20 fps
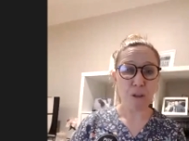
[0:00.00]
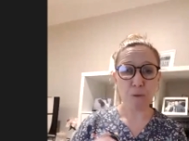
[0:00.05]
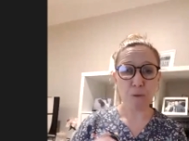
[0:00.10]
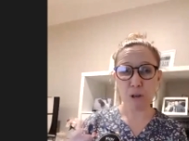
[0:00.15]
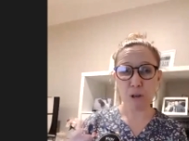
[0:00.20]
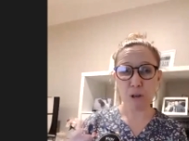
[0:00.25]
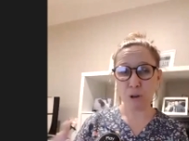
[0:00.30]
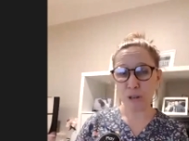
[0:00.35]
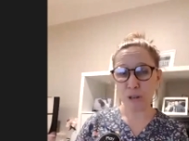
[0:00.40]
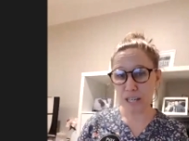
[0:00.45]
then we're
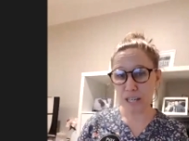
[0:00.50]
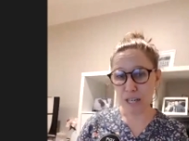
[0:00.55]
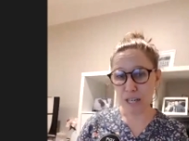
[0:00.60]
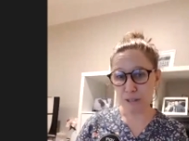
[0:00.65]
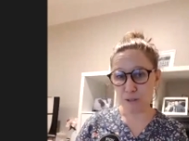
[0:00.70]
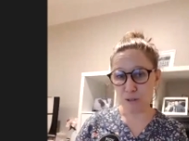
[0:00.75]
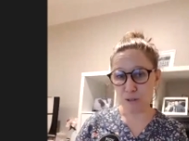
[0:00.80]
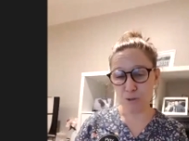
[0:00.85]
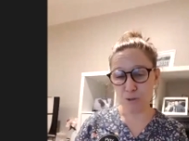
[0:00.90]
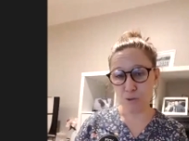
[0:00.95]
going to
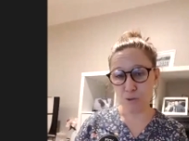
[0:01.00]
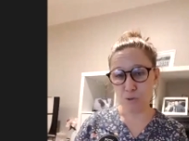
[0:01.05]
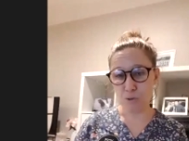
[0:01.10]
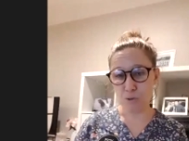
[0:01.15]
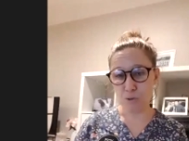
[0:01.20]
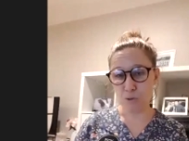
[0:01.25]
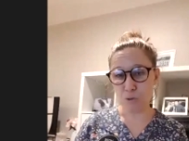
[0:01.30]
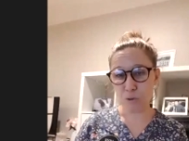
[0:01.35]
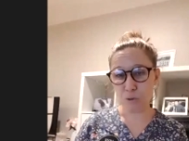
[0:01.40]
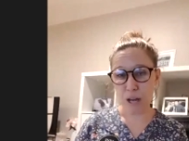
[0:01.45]
get to
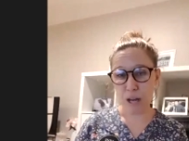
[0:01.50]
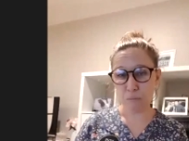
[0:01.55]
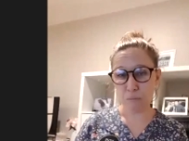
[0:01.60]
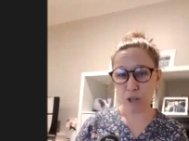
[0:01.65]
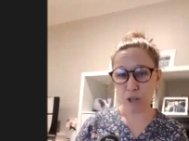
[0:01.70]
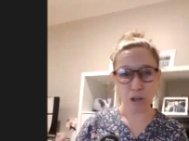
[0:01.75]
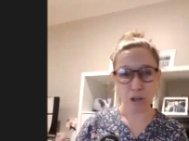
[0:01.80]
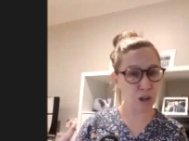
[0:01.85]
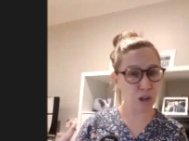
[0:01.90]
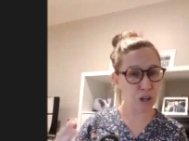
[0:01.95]
school and
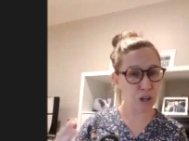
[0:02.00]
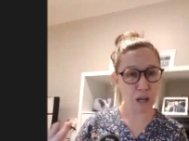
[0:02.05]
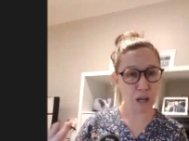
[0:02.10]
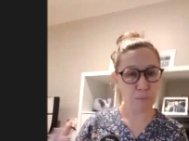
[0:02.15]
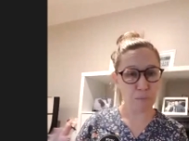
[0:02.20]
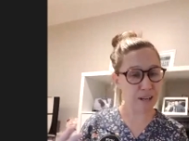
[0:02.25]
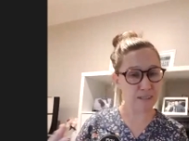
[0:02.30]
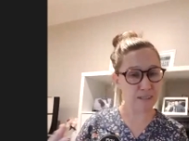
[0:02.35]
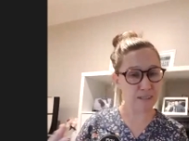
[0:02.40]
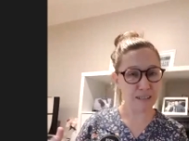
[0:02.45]
we're not going to
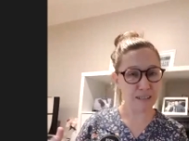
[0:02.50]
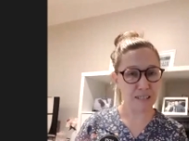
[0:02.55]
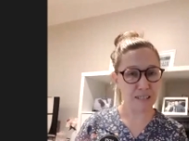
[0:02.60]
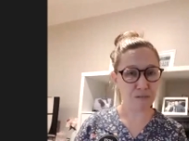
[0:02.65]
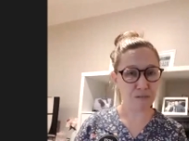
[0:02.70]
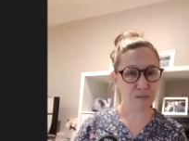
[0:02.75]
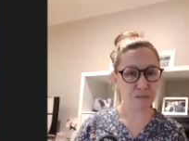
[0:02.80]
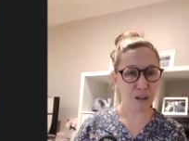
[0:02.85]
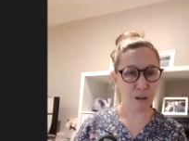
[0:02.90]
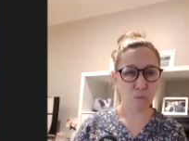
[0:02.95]
make sense
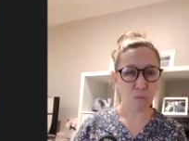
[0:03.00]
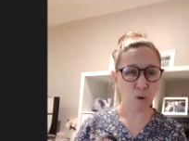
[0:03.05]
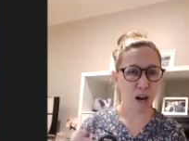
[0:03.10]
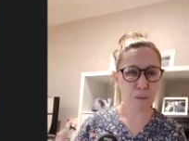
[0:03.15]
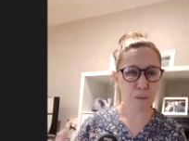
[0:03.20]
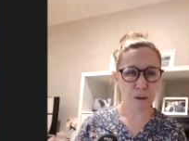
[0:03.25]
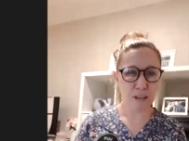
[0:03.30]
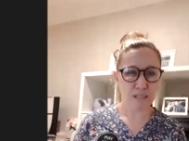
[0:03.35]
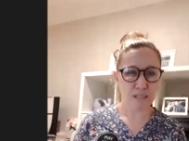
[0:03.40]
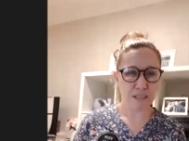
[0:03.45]
of it. Why
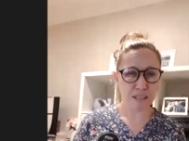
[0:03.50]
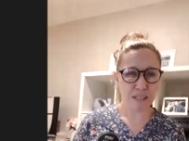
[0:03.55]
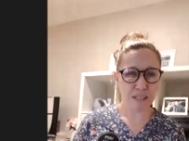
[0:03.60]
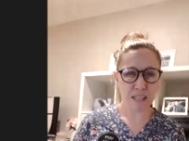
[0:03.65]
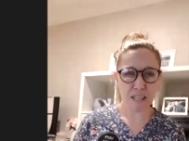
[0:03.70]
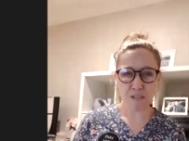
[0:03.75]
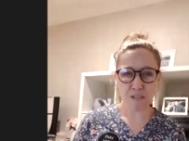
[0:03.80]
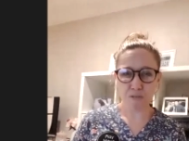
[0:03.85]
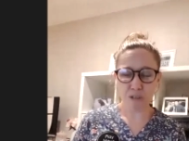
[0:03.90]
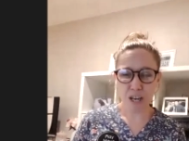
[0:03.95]
am I sitting
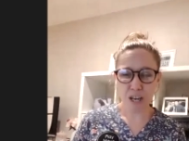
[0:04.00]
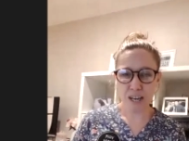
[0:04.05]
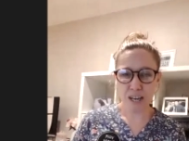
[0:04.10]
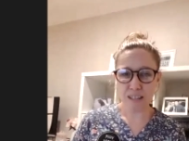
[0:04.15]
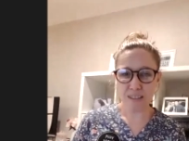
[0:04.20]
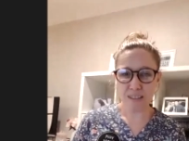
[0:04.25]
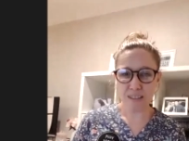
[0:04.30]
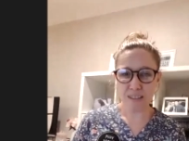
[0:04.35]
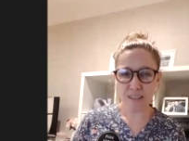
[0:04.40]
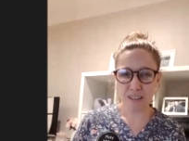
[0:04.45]
here
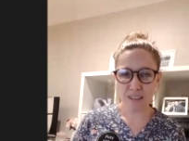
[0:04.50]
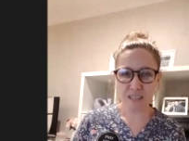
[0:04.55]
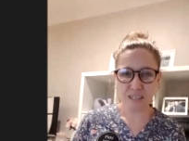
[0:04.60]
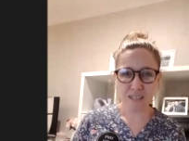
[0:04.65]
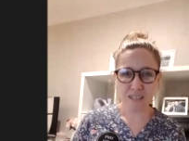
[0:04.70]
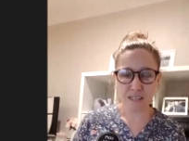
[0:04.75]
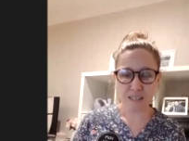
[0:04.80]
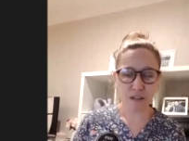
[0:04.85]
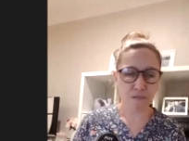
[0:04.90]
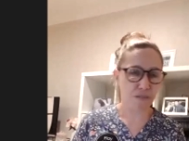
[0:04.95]
writing
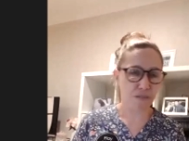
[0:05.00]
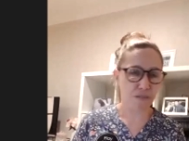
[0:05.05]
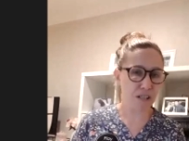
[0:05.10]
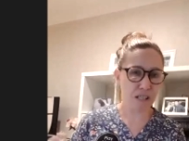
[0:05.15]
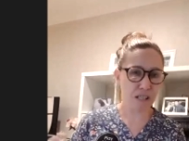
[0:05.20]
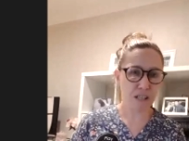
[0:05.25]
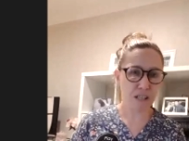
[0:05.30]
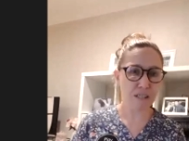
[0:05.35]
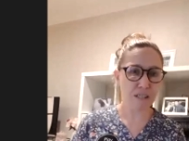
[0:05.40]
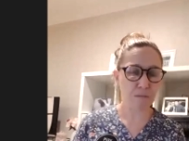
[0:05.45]
letters if it
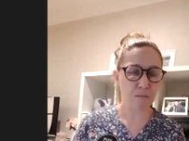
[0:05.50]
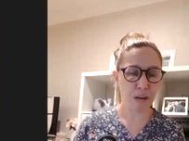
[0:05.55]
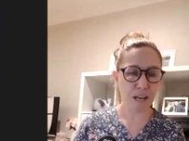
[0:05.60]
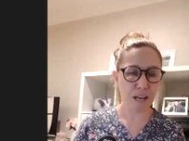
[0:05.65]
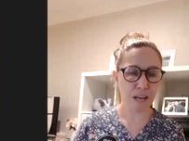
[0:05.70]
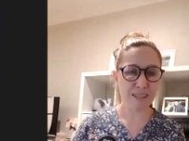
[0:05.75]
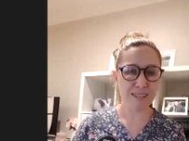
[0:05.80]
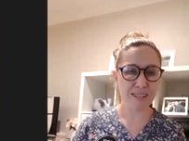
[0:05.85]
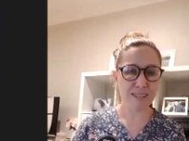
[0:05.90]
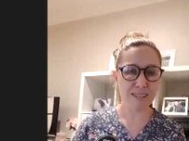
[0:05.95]
doesn't
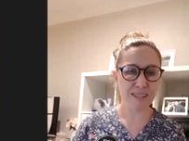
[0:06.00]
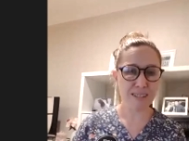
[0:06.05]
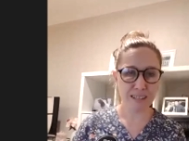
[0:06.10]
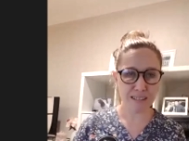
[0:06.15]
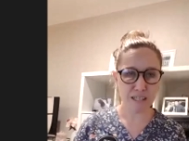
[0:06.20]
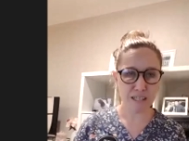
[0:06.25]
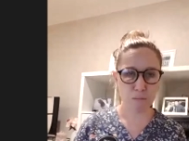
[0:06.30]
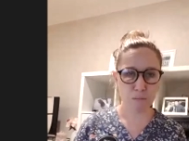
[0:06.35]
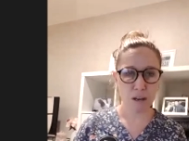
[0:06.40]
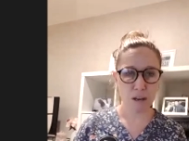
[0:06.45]
make
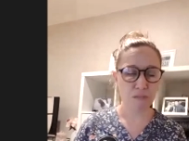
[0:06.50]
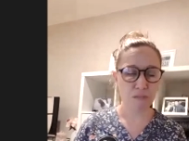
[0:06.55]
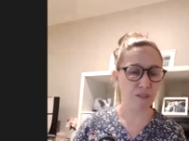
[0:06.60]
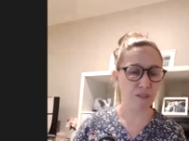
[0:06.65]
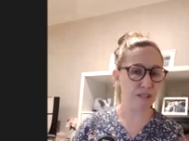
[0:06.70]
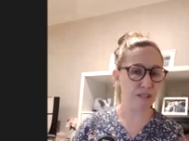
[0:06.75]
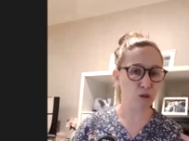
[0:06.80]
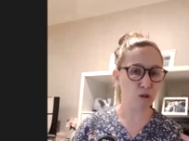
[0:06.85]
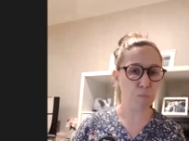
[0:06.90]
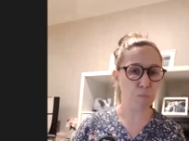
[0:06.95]
sense to me, if
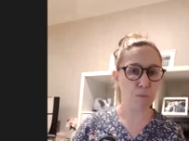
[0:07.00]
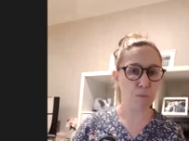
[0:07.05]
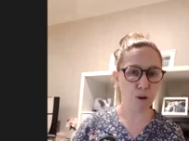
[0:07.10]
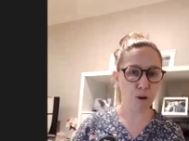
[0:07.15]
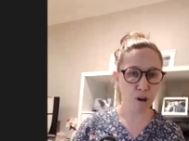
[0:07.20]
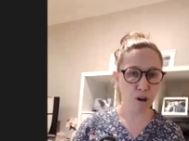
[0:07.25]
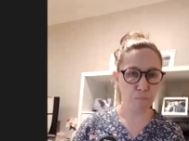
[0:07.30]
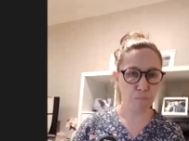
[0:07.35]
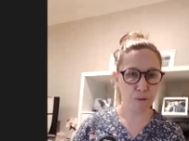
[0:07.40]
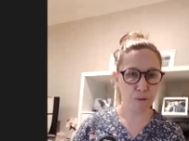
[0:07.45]
there's no
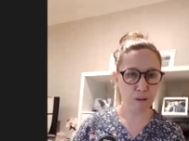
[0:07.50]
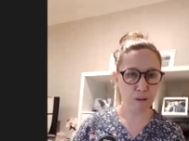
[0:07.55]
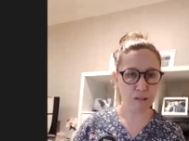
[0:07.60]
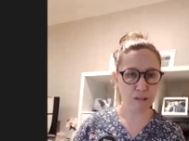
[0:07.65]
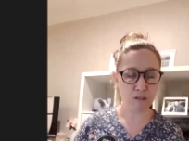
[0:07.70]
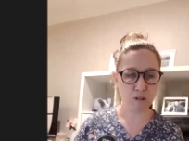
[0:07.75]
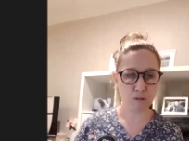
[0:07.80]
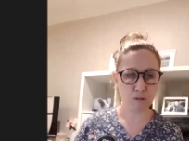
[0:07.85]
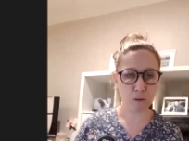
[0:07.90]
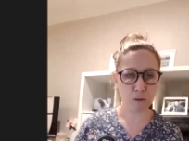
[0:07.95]
purpose
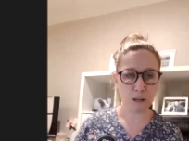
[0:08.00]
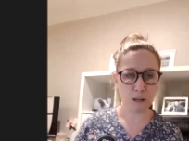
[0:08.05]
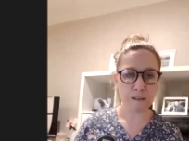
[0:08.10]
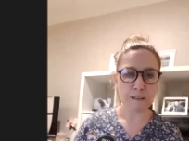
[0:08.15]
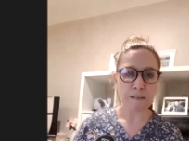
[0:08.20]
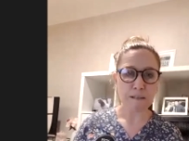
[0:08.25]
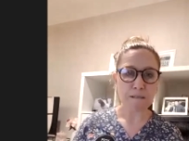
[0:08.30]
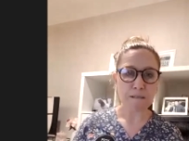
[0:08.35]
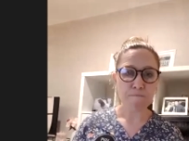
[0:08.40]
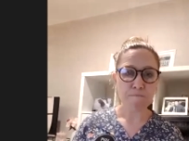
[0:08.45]
to it?
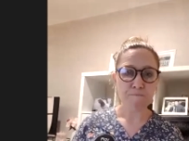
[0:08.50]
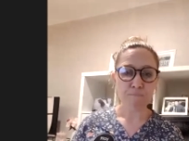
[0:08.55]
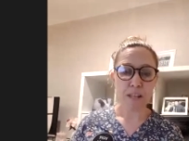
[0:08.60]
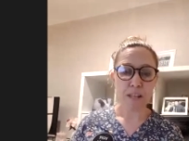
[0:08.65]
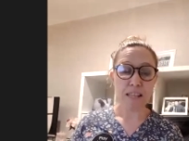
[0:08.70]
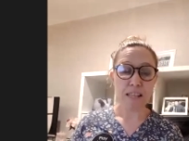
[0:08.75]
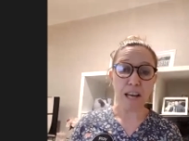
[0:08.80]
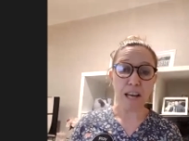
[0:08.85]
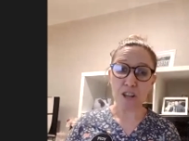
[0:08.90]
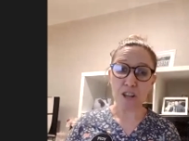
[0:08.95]

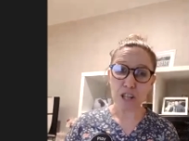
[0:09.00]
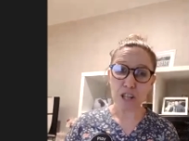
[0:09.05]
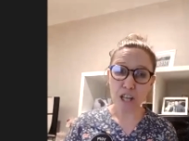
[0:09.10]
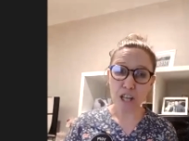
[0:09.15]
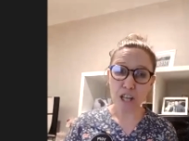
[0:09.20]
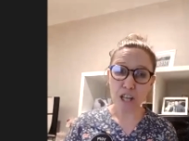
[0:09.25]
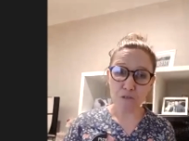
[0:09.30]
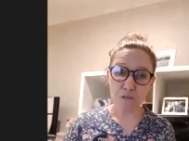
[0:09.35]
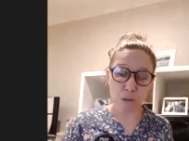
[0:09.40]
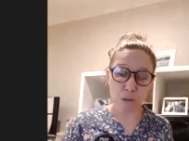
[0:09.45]
The other thing
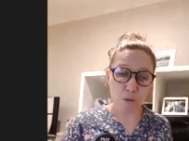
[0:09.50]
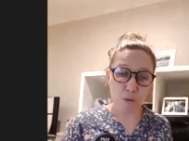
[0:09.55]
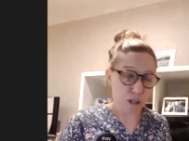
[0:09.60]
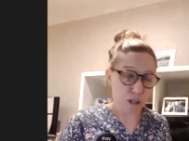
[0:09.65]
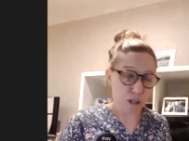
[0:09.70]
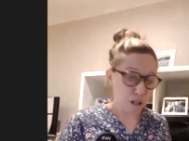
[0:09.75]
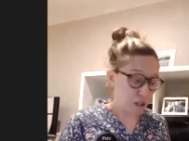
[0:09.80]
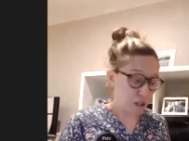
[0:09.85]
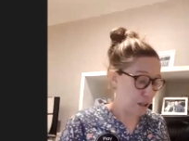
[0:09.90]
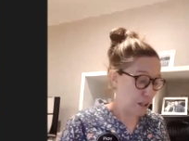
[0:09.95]
I really
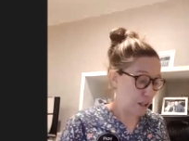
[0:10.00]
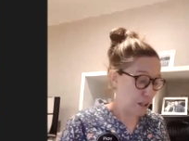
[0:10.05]
wanted to